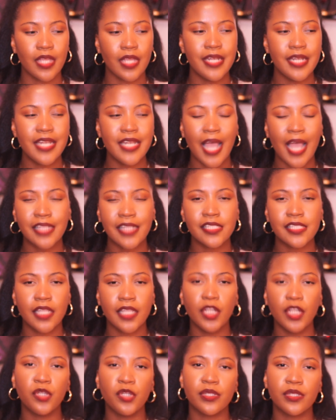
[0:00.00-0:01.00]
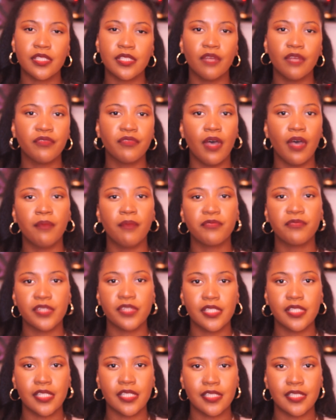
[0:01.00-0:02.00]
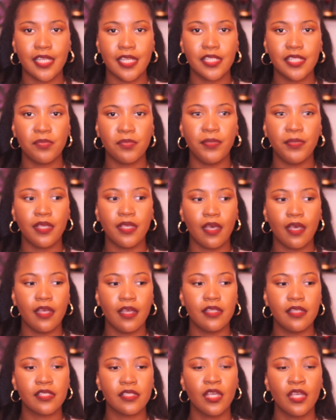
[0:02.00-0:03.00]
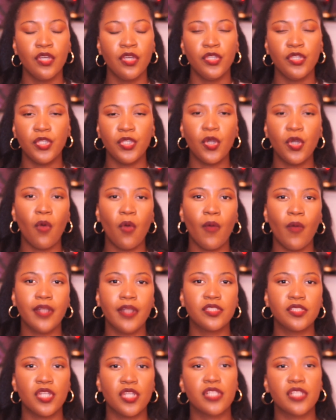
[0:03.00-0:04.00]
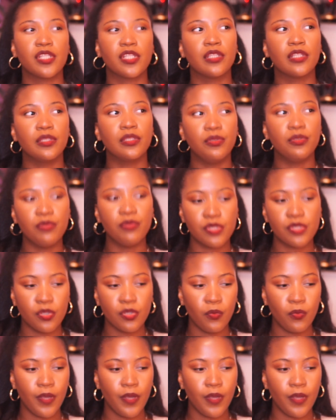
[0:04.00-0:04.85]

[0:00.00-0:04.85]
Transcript: not setting yourself up for success, because you don't want to just lose the